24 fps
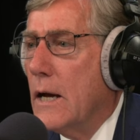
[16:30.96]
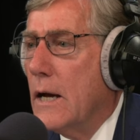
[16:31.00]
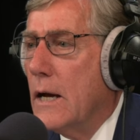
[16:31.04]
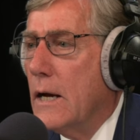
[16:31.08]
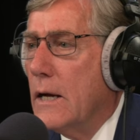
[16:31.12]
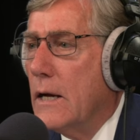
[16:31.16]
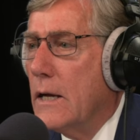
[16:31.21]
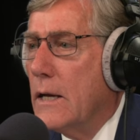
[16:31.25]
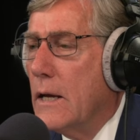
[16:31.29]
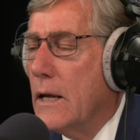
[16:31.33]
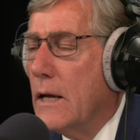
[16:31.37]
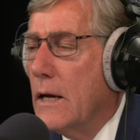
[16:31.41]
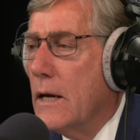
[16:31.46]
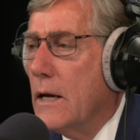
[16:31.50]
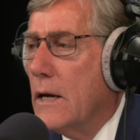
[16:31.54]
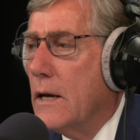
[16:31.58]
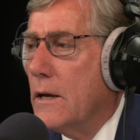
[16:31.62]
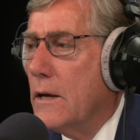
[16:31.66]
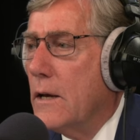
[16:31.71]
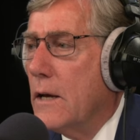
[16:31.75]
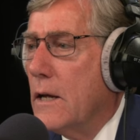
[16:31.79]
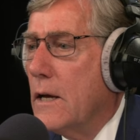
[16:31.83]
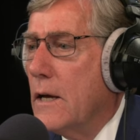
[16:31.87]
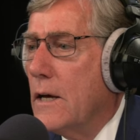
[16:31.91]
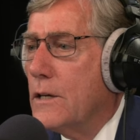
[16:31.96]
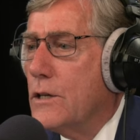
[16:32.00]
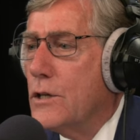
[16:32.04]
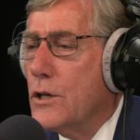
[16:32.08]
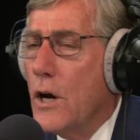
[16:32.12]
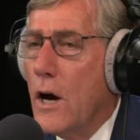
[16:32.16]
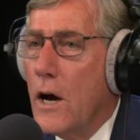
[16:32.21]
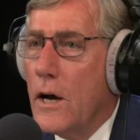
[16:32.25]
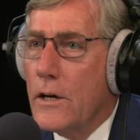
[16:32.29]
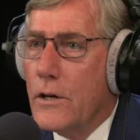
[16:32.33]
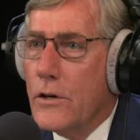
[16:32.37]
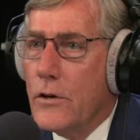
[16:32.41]
uh, uh, uh,
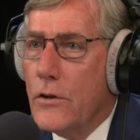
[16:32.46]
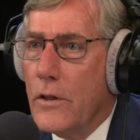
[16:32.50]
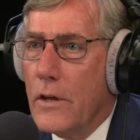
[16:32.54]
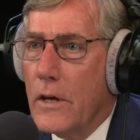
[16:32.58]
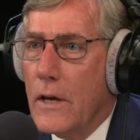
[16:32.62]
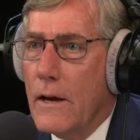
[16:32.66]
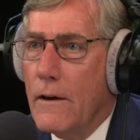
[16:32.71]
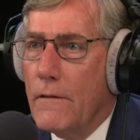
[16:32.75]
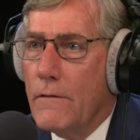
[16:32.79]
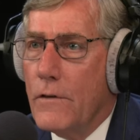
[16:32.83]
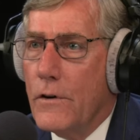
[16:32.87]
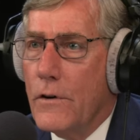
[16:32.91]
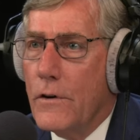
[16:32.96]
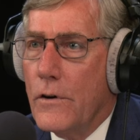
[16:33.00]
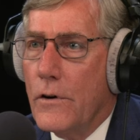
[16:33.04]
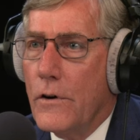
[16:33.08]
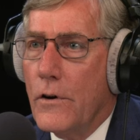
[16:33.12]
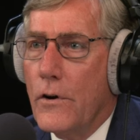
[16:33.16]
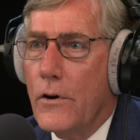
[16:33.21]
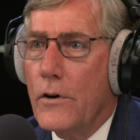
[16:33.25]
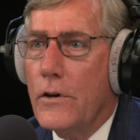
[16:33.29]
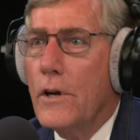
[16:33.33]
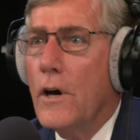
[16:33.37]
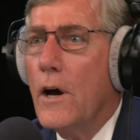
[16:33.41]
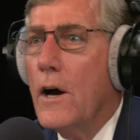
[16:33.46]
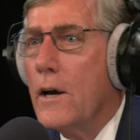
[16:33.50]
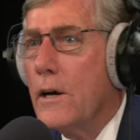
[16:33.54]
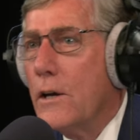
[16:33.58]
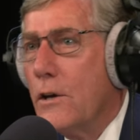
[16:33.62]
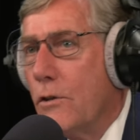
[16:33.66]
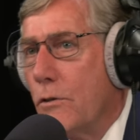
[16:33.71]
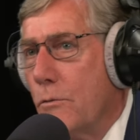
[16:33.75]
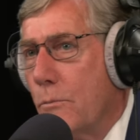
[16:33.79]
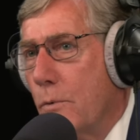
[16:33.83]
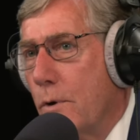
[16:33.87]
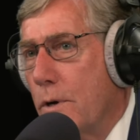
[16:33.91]
talk to the governor, or talk
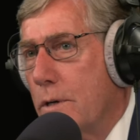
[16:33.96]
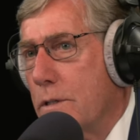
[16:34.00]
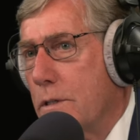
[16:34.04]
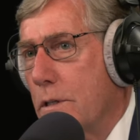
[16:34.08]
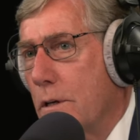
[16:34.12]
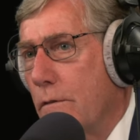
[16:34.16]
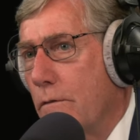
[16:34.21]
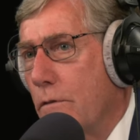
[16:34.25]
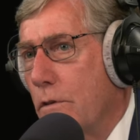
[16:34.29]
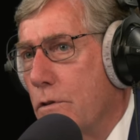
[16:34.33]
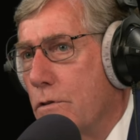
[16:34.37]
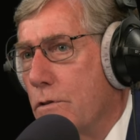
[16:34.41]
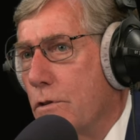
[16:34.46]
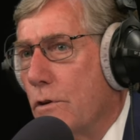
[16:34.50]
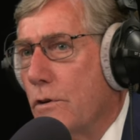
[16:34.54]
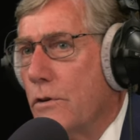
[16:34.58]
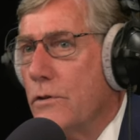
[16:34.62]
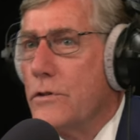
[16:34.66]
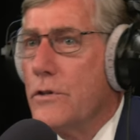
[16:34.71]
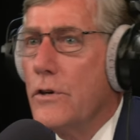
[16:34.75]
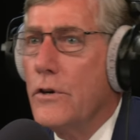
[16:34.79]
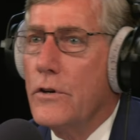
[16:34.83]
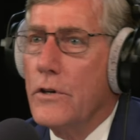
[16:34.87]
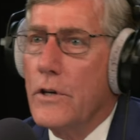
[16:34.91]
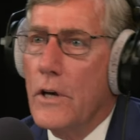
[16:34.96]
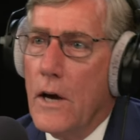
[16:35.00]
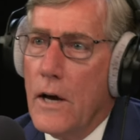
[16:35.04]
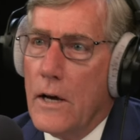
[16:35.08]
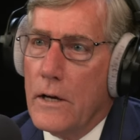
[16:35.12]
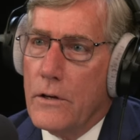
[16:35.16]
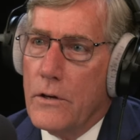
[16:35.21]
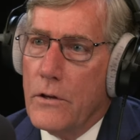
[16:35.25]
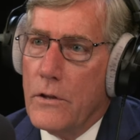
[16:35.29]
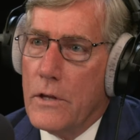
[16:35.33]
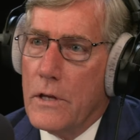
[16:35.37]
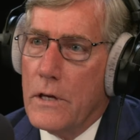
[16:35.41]
to the president of the church, or
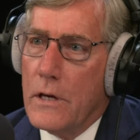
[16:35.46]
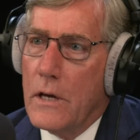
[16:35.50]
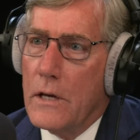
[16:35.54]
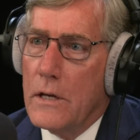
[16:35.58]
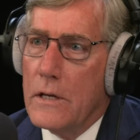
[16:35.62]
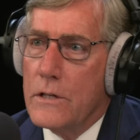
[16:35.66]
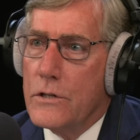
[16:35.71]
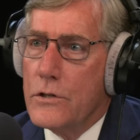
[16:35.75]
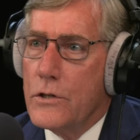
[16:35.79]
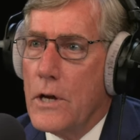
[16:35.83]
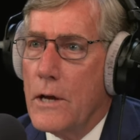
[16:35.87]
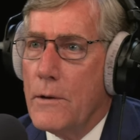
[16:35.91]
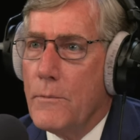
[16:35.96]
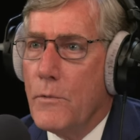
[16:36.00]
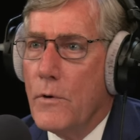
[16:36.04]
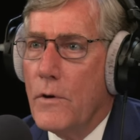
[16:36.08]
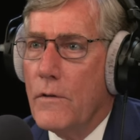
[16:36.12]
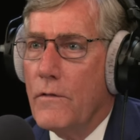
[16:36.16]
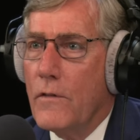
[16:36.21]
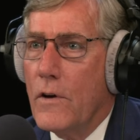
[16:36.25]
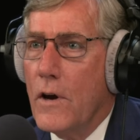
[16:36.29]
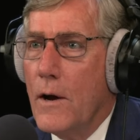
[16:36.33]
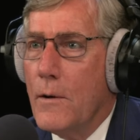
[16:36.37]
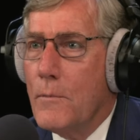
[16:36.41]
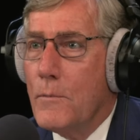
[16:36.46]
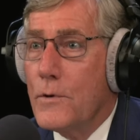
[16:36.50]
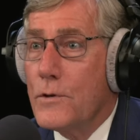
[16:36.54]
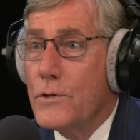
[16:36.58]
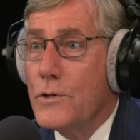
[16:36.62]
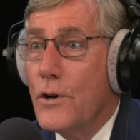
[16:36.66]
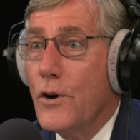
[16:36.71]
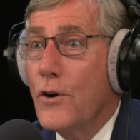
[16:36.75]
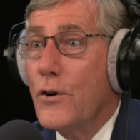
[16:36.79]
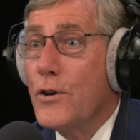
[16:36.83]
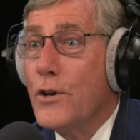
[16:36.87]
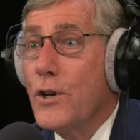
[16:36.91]
talk to the Chamber of Commerce, or